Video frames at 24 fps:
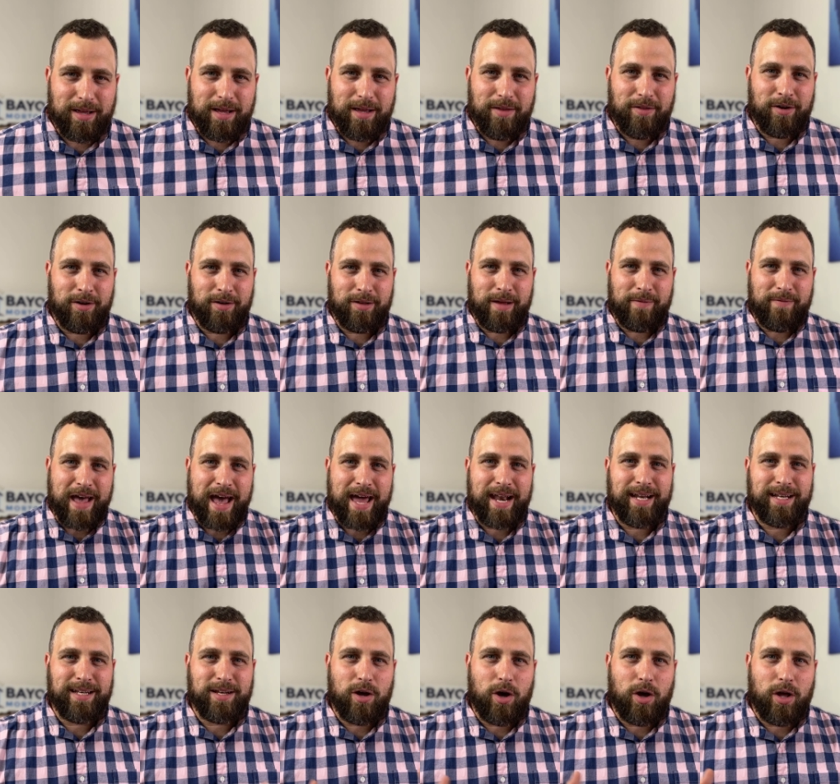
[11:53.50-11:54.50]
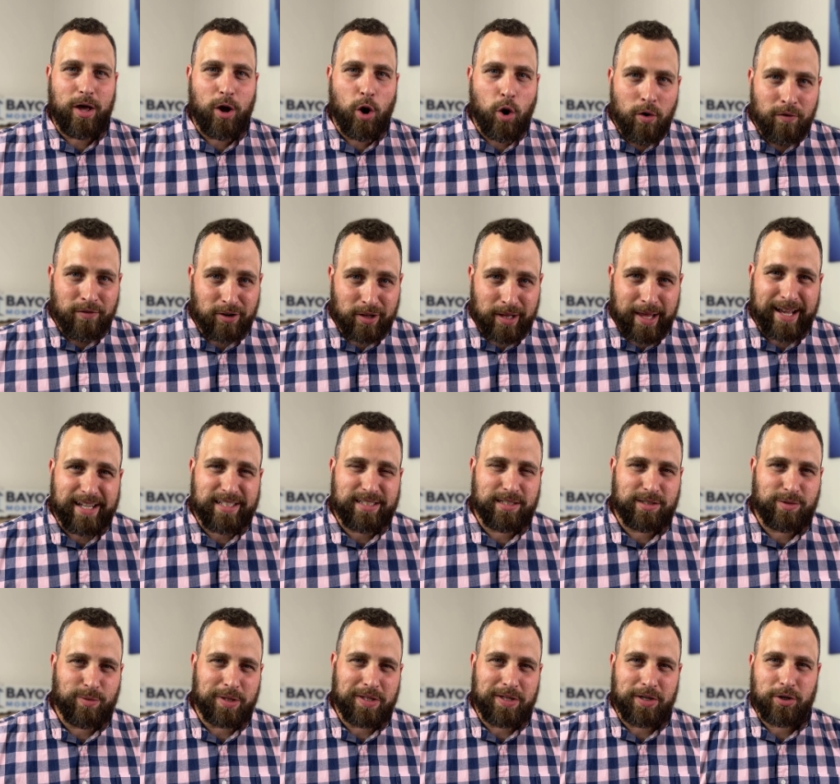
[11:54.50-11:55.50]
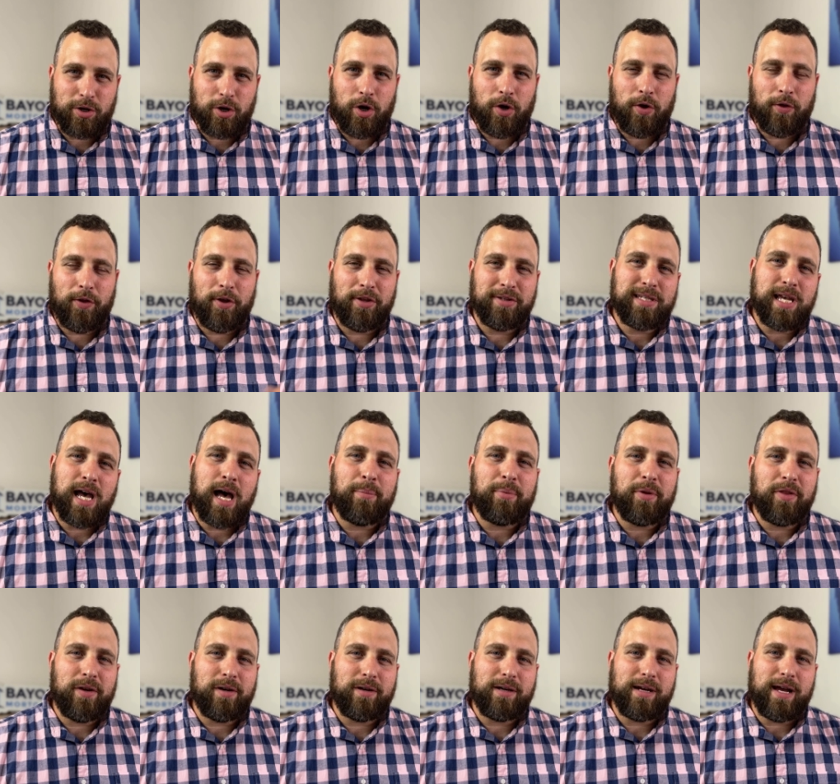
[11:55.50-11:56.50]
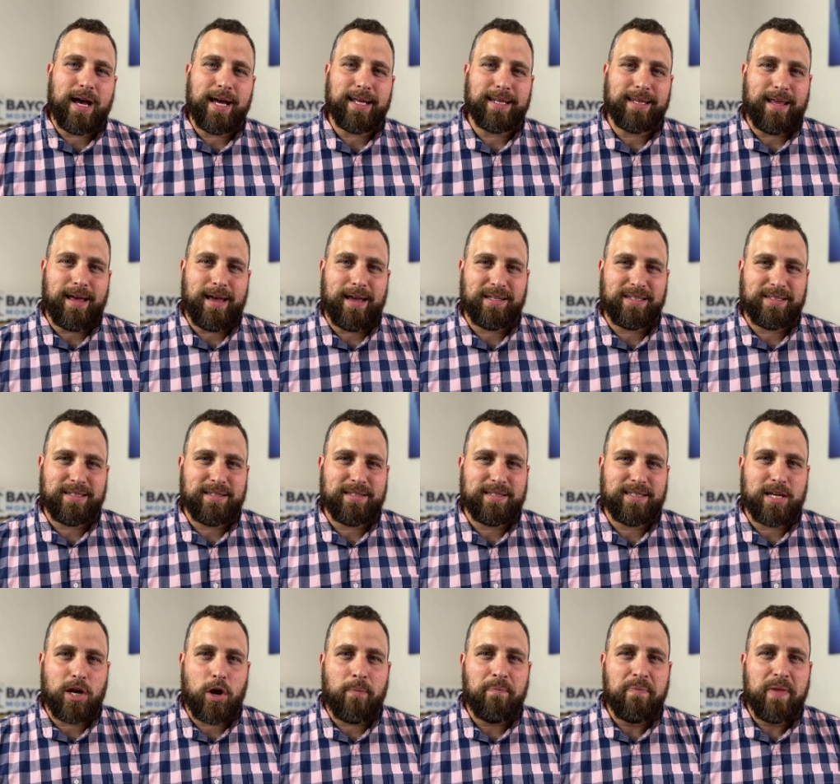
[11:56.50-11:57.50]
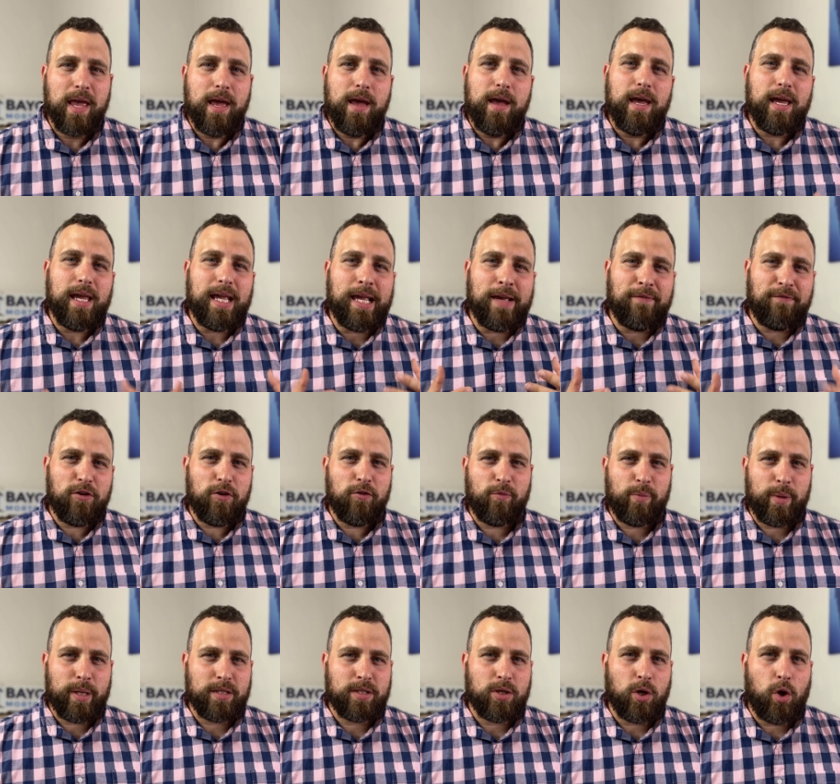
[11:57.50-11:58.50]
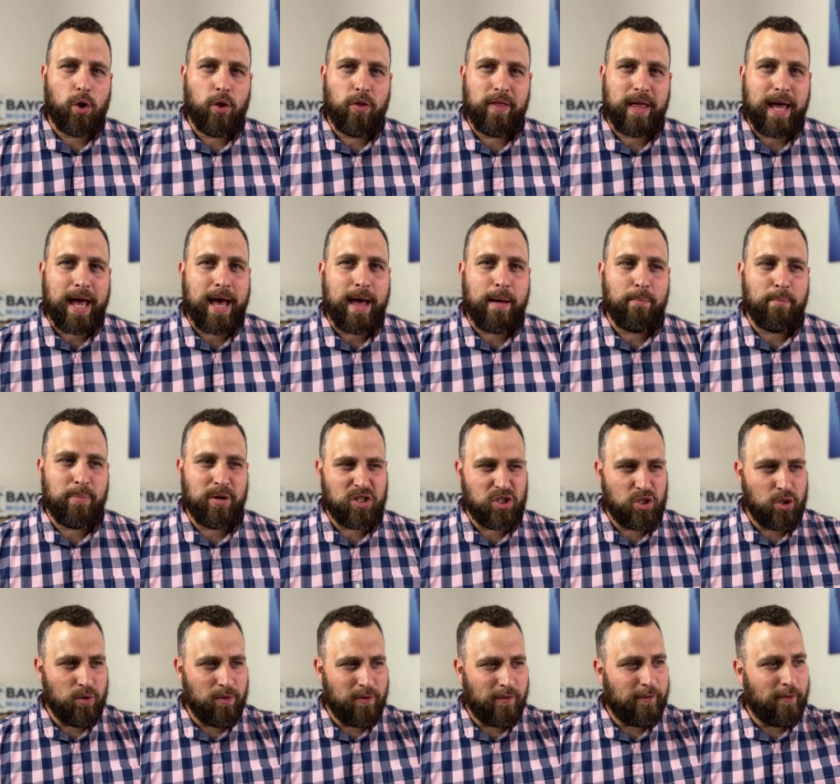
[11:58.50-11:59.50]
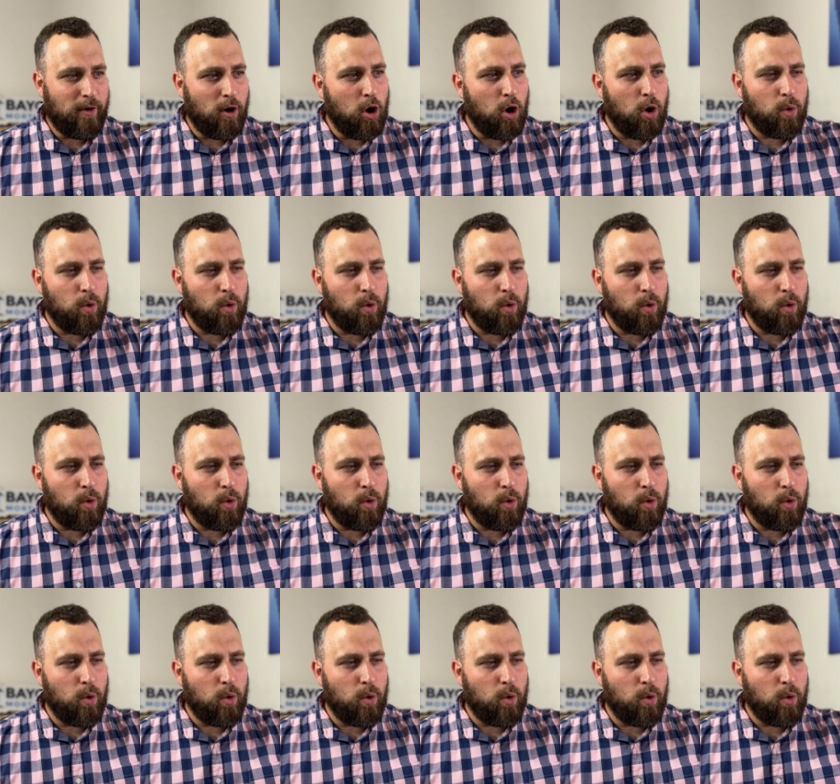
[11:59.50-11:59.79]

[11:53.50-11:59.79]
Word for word: they they've added overlays is what they're called on top of their guidelines. And so if you've been told that but you fall